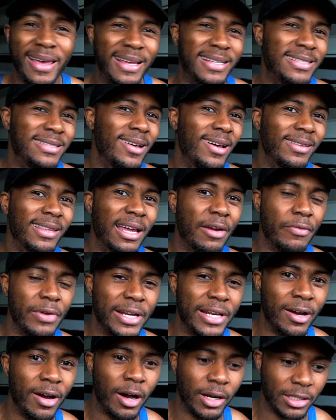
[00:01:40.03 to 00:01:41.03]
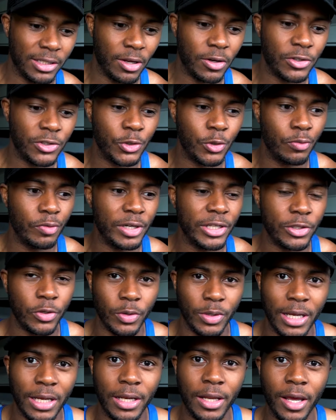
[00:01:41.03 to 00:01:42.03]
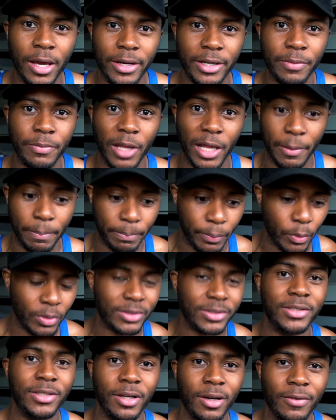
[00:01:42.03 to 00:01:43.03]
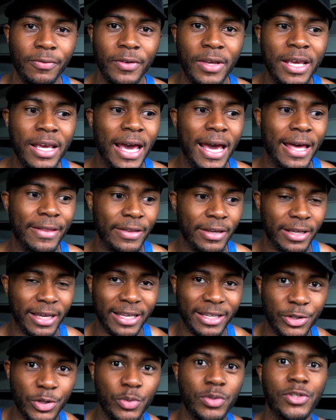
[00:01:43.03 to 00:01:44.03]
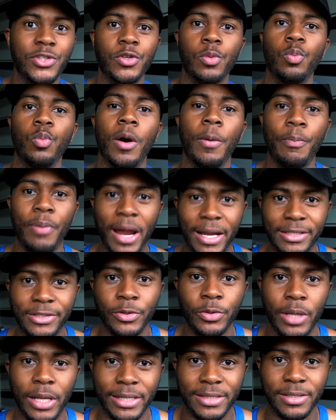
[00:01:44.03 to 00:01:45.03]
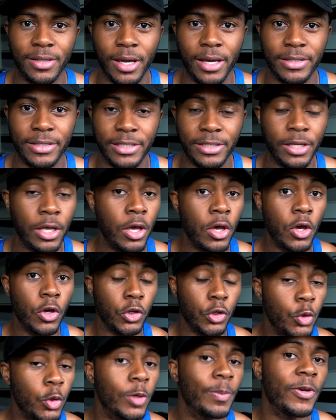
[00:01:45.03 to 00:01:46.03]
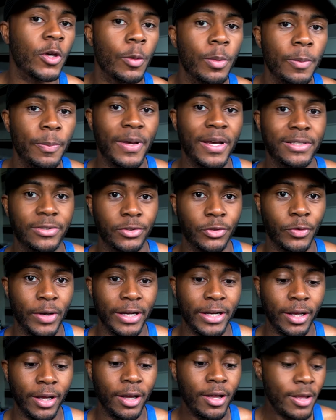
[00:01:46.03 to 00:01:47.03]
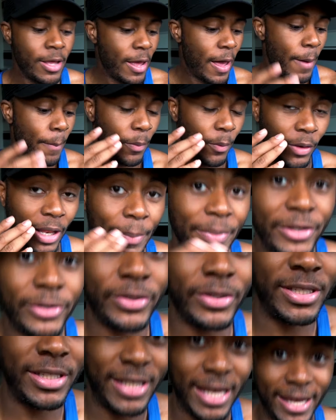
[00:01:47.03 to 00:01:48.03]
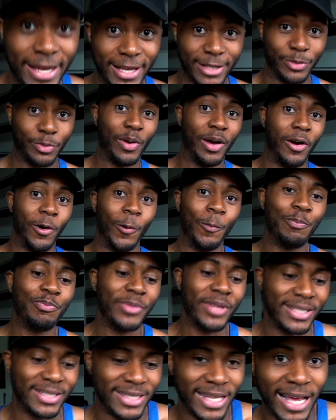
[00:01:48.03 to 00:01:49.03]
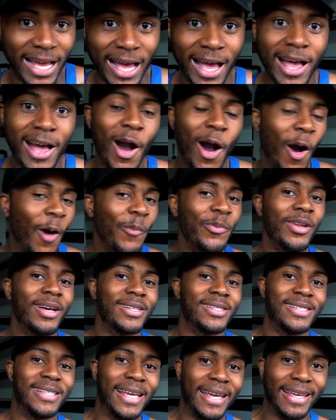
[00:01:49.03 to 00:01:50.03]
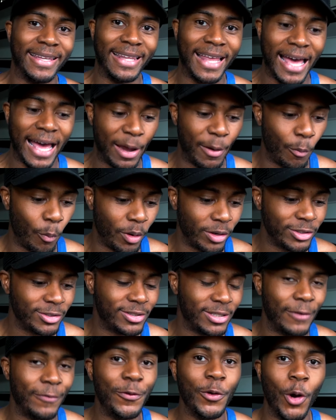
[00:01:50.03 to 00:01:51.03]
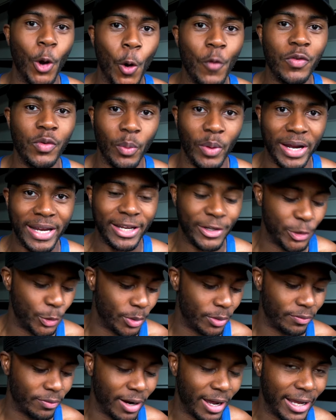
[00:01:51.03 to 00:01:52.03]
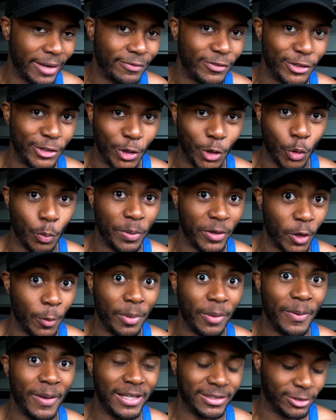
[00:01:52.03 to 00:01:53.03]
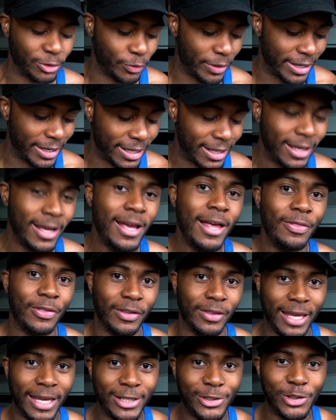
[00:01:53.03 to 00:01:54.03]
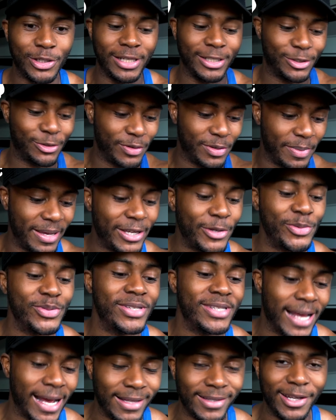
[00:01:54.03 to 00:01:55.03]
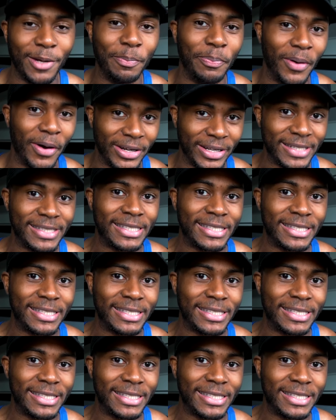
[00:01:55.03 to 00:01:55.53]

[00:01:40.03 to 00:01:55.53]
it's not that really hard. As long as you're really good at learning like book stuff and then can do somewhat practical exercises, you can become a personal trainer. But let me just state as well is that I'm not saying that once, if you're overweight and you arrive to go become a personal trainer, that they should literally make you stand on a body